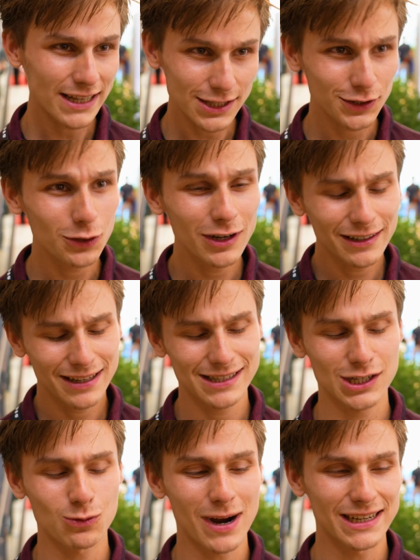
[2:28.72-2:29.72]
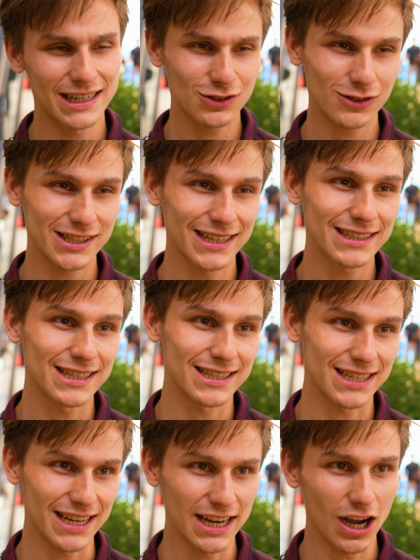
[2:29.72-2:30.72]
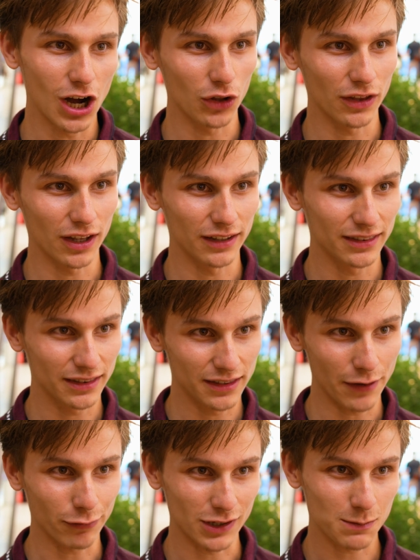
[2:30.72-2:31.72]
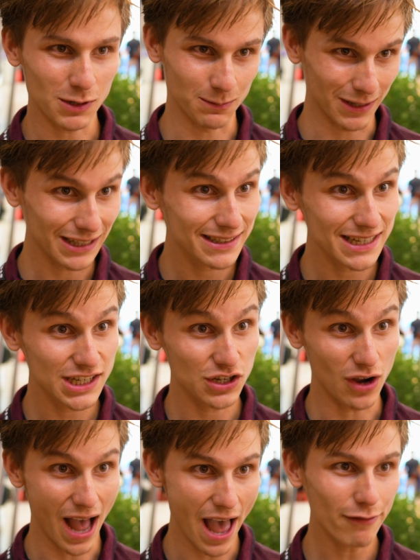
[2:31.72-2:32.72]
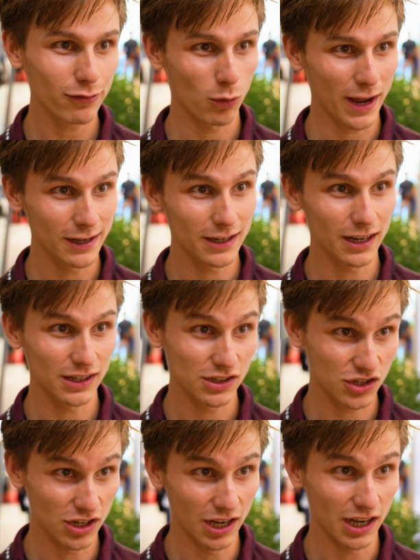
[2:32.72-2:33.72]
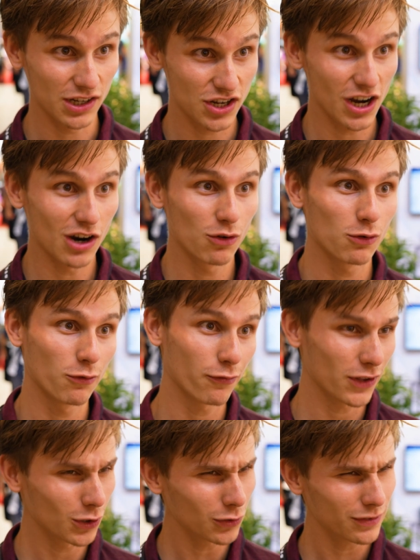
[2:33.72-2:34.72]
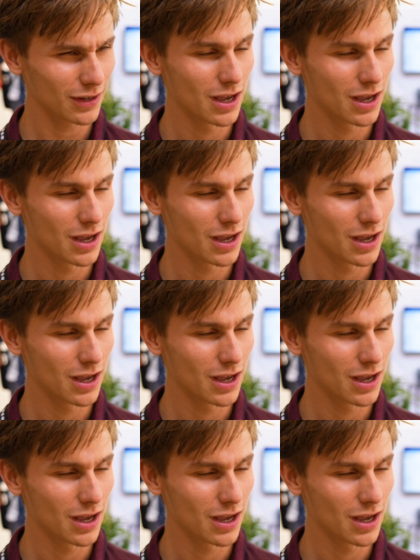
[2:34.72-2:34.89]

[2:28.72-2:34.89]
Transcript: As a student, it's quite interesting to see all the different possibilities you have in the geo field.